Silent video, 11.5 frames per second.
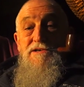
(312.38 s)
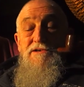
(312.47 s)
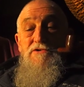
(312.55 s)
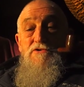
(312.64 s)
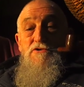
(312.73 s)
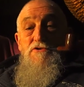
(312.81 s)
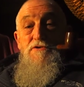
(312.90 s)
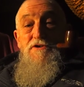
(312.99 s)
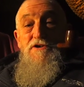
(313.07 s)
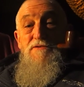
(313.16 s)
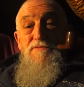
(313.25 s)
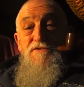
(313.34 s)
awkward
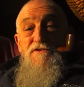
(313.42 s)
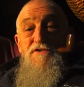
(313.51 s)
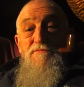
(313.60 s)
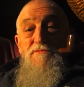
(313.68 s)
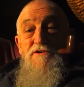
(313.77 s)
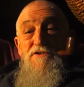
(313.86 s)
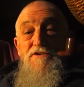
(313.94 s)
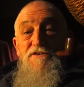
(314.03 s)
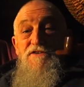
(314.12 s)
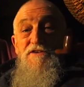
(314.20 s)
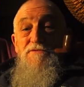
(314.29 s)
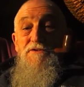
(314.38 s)
copper to come along and
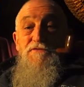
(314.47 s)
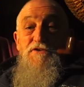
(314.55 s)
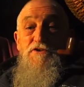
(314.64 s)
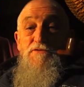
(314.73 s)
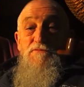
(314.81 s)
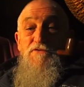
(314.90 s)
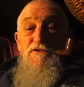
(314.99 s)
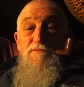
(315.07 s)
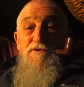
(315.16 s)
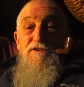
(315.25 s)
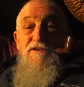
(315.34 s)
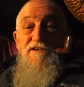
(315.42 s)
say where have you come from,
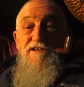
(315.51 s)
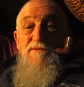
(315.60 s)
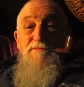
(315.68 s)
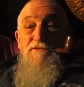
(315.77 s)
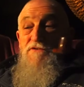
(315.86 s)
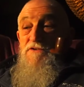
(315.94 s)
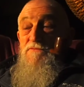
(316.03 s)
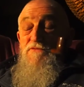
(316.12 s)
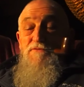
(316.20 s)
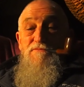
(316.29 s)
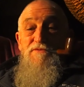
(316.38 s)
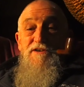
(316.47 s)
and you tell him you've come
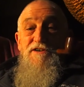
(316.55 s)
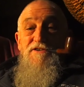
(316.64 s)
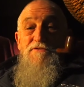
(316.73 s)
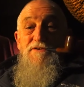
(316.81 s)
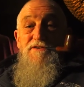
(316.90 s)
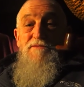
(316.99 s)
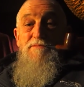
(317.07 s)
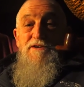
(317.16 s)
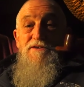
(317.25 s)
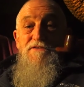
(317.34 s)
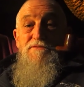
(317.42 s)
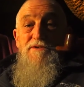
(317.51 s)
from 10 or 20
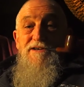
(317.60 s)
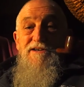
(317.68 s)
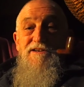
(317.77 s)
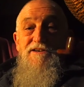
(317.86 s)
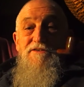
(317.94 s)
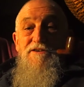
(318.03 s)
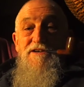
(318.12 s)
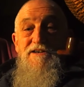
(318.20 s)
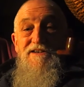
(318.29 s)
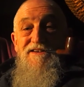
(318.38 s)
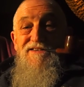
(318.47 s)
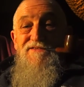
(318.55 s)
miles away, and you're going to get
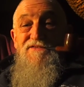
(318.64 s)
yourself a